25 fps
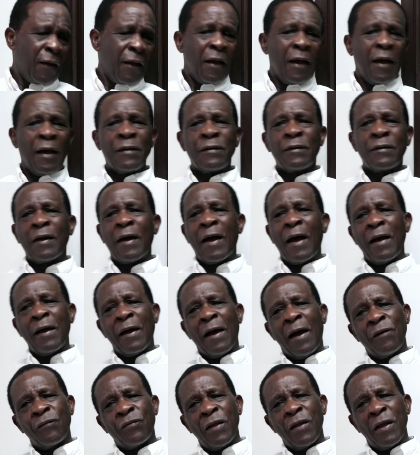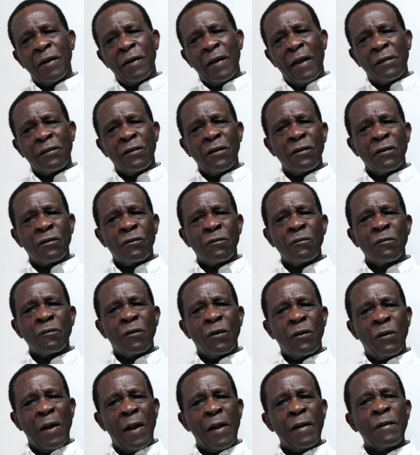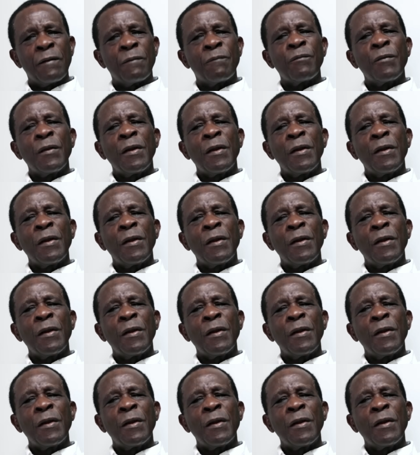And I think that is clearly.